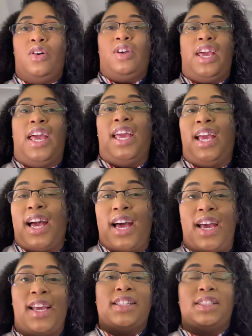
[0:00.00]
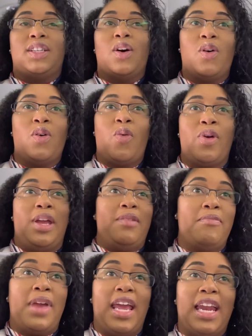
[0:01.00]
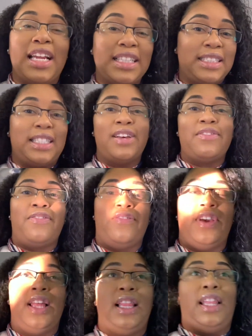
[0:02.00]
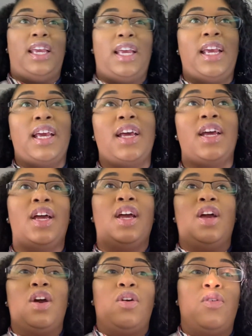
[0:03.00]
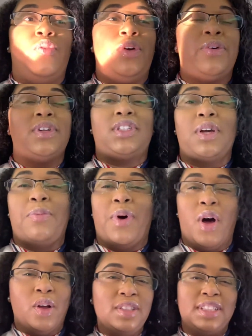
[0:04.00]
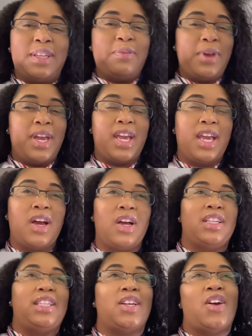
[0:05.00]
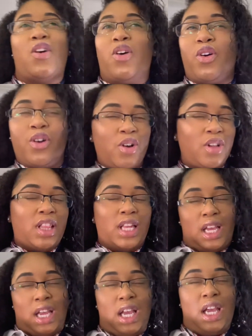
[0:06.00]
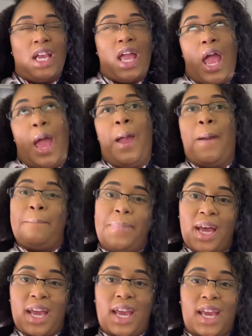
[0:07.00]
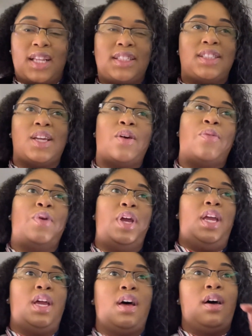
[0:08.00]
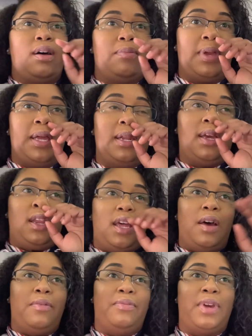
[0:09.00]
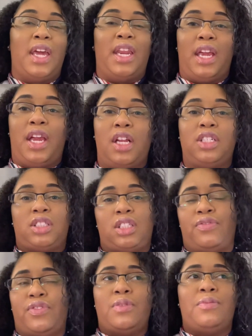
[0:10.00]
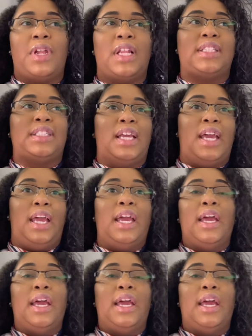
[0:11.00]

Okay guys, so we made it to Philly. We were supposed to be early, but we ended up getting here just a few minutes late.